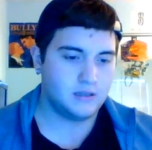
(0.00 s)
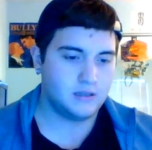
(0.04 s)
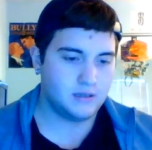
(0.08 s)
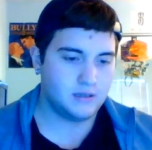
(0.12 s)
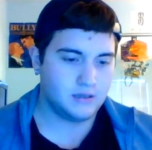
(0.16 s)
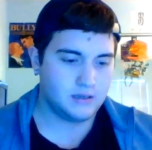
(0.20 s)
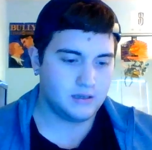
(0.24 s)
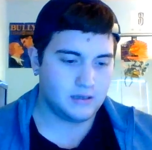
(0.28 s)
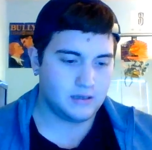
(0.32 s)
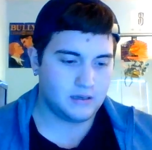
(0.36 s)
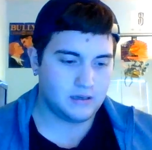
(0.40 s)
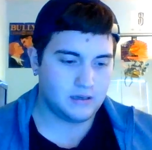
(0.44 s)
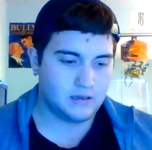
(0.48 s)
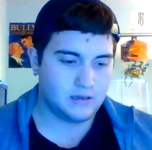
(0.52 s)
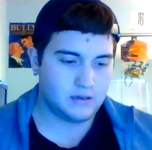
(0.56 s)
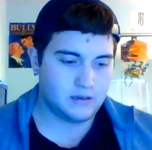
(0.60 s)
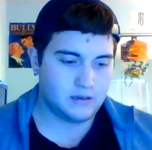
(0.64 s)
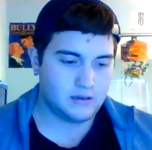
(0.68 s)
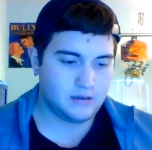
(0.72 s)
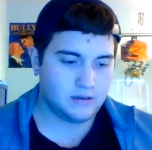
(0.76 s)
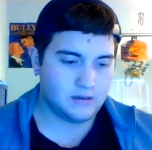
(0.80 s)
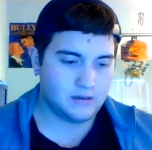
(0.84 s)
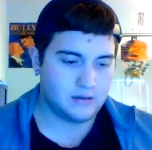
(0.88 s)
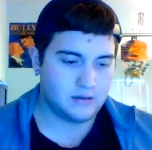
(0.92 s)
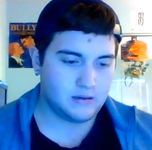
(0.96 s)

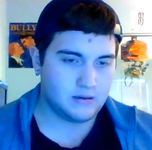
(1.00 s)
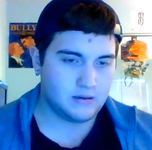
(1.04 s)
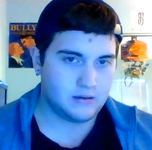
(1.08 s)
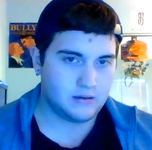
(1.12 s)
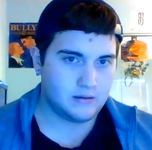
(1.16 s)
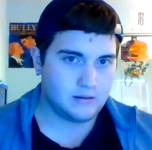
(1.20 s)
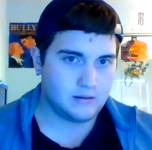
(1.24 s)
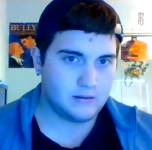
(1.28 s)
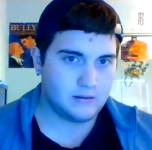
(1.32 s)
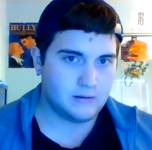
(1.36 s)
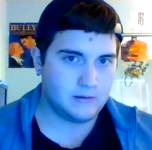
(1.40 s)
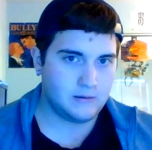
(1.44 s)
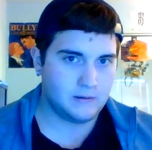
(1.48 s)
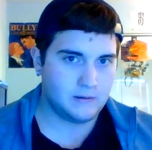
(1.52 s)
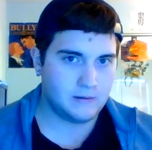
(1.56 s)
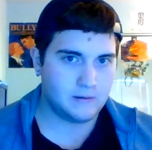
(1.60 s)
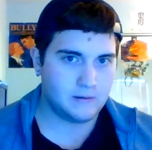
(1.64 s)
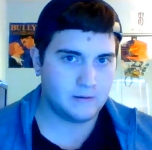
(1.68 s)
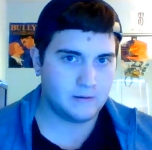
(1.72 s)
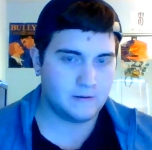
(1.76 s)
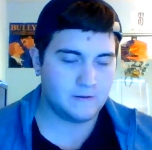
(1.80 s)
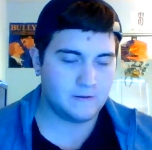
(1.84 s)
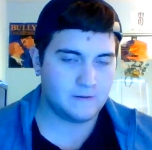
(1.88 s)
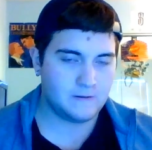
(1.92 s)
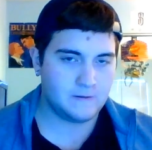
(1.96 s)

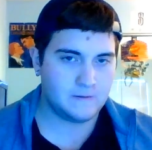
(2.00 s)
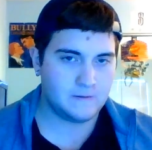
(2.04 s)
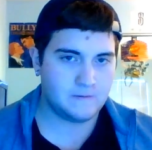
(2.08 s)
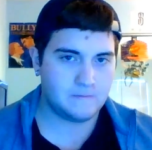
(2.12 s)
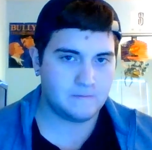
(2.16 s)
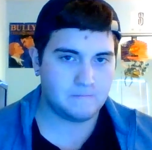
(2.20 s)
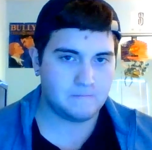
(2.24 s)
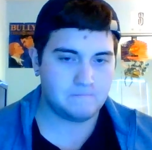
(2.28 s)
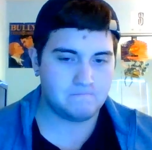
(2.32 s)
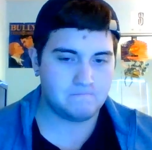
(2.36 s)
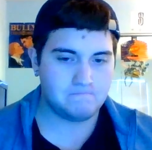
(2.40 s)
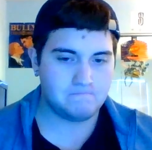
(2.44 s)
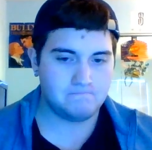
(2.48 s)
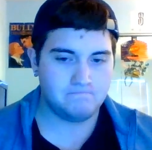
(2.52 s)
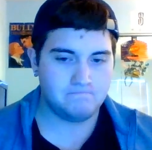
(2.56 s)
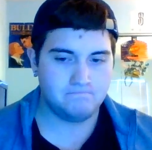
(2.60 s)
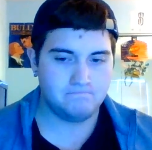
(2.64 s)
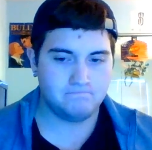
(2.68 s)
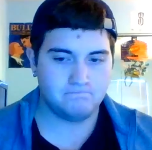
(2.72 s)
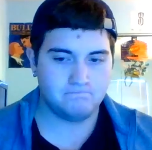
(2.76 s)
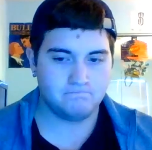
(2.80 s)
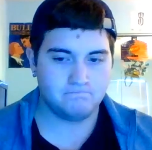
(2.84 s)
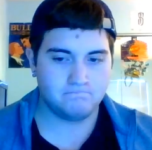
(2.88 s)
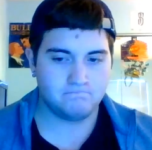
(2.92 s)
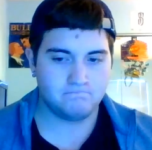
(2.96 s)

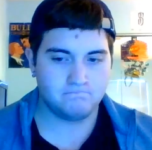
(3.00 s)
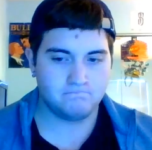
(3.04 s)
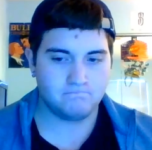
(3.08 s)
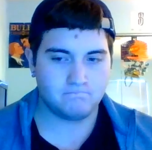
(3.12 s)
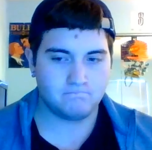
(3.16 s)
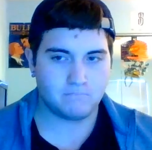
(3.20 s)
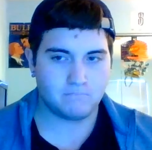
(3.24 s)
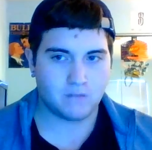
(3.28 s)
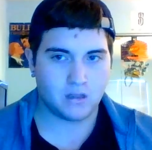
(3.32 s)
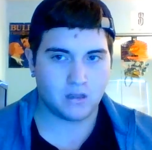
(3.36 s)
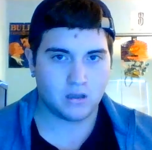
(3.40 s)
No one is speaking in this clip.